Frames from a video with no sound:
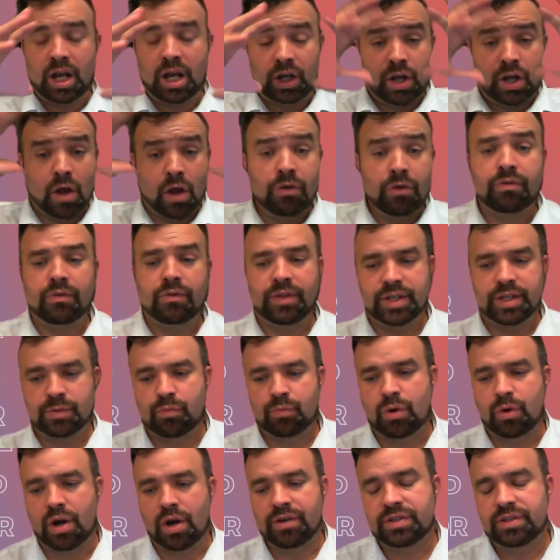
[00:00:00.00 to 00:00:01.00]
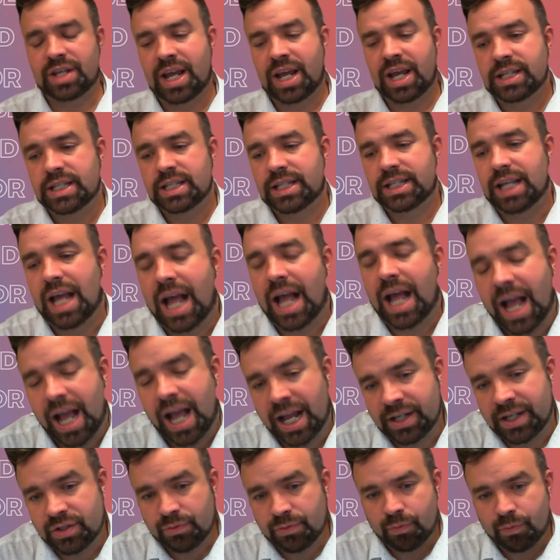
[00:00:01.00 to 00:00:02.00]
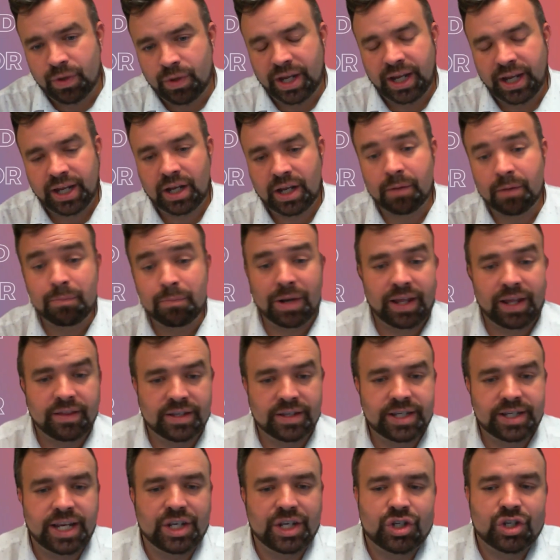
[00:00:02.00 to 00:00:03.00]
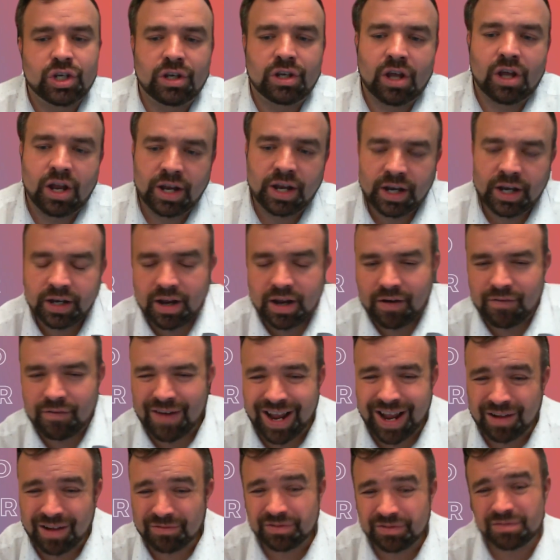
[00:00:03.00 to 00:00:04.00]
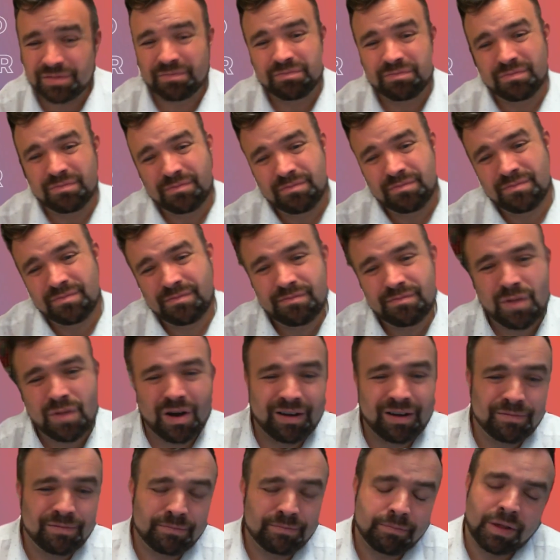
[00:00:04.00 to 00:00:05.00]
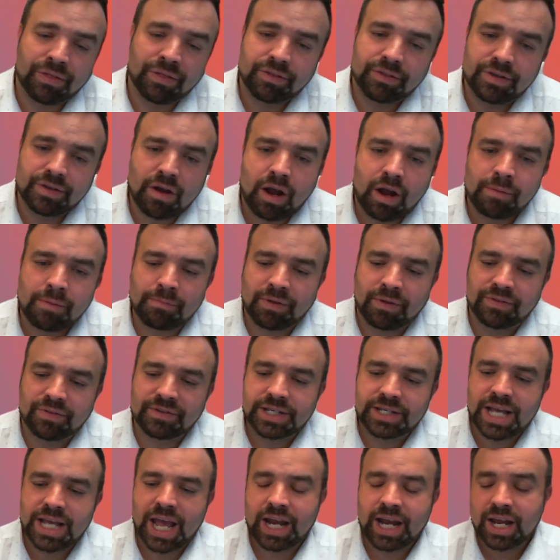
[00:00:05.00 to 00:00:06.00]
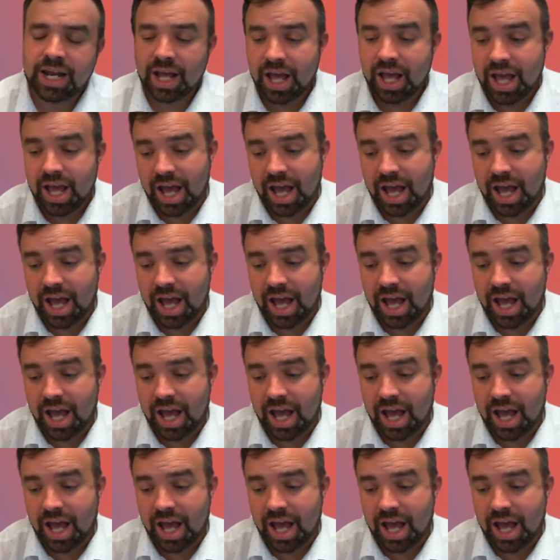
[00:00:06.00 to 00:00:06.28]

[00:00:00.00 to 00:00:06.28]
go through this process and we complete the teaching learning around month 9, month 10,